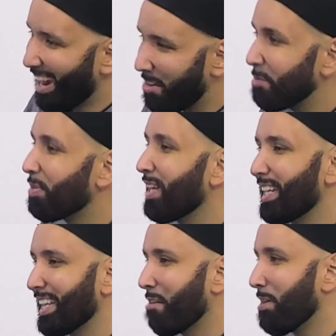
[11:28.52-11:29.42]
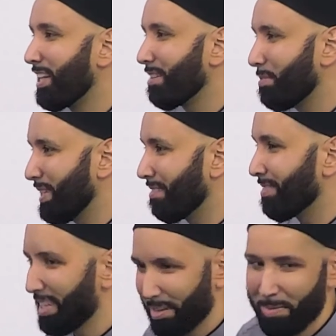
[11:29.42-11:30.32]
How are you planning that wedding to be?
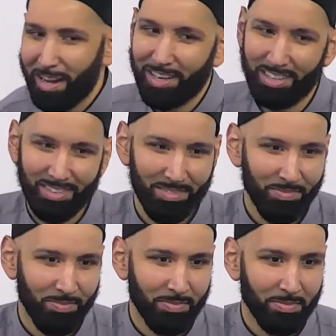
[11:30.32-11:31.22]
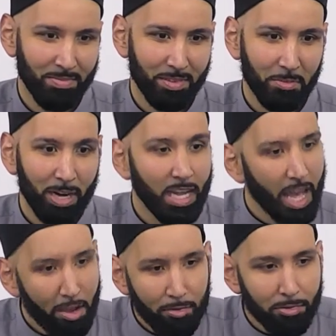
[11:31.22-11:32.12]
Think about it. Right?
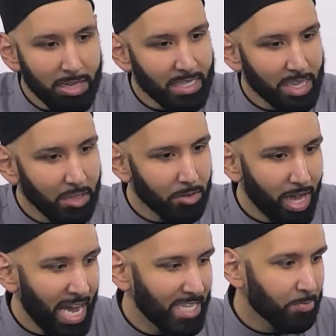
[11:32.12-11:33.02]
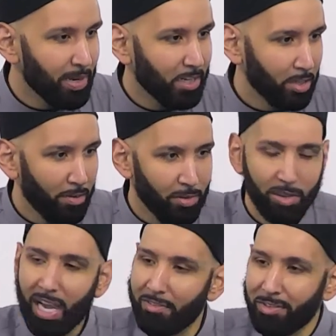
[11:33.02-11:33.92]
Every single aspect of
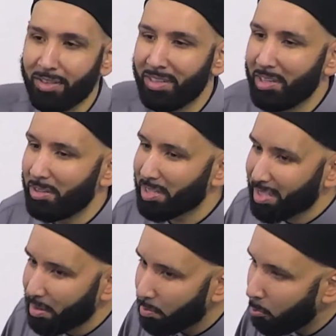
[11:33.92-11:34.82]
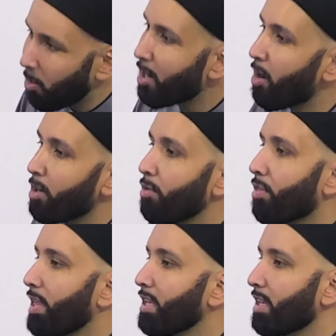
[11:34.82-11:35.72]
your life, you know, what are you
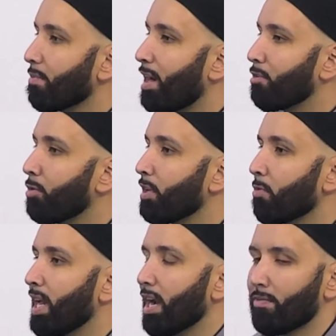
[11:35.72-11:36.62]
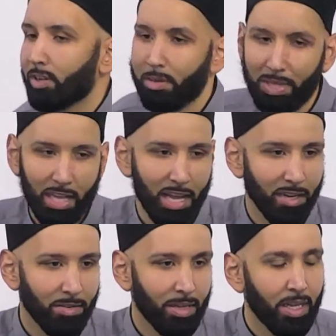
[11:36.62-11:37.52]
thinking about doing right after Ramadan?
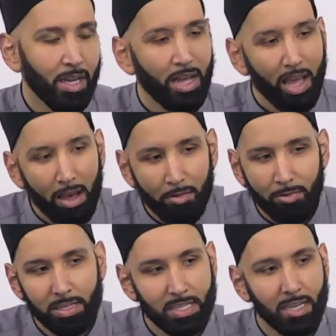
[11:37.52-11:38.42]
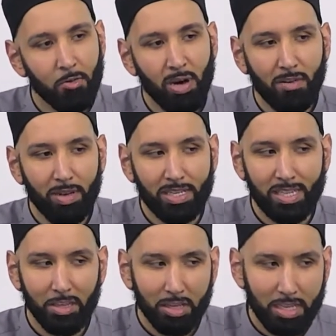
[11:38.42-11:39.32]
Every single one of
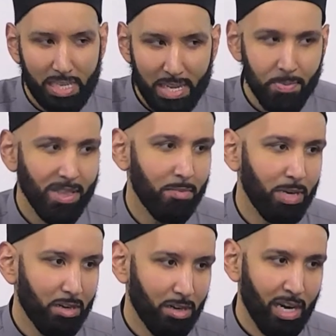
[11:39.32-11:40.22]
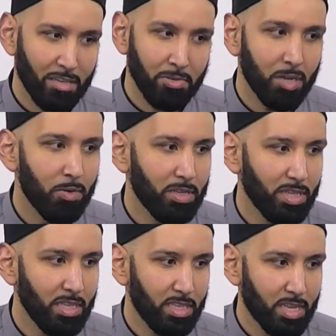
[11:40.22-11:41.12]
us look deep in the mirror as we go
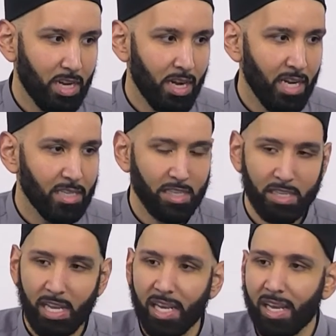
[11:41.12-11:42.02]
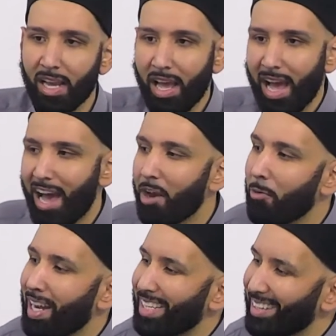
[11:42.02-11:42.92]
into these 10 nights and say, how
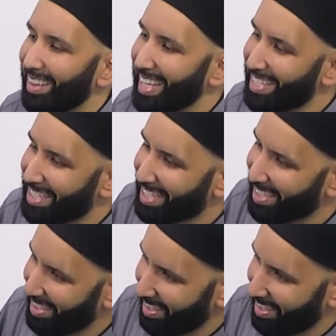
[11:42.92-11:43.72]
do I delete